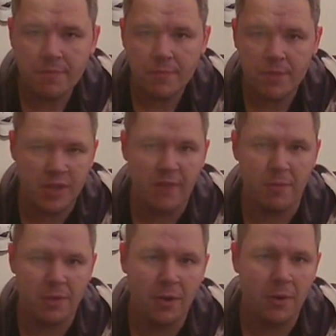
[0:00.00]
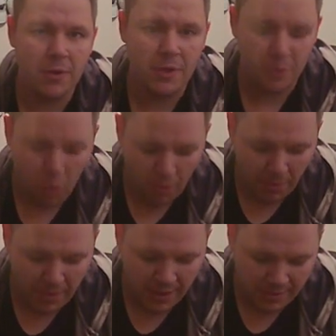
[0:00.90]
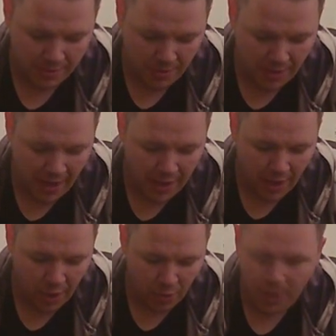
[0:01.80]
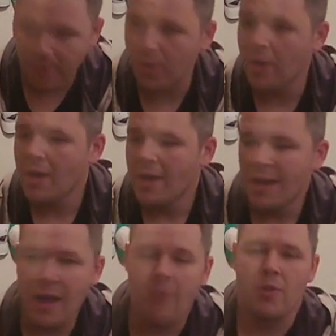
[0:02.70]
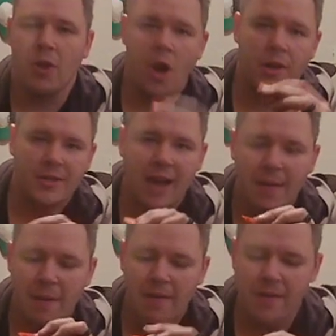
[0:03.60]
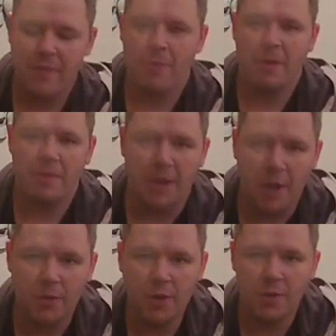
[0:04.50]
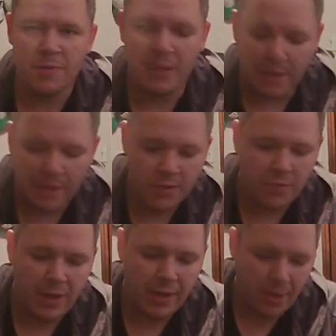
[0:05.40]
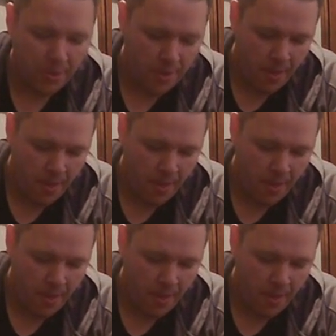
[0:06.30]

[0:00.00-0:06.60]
It's a different material than your normal picks, nylon or whatever. Now, for the longest time, my favorite pick, my go-to, has been this right here.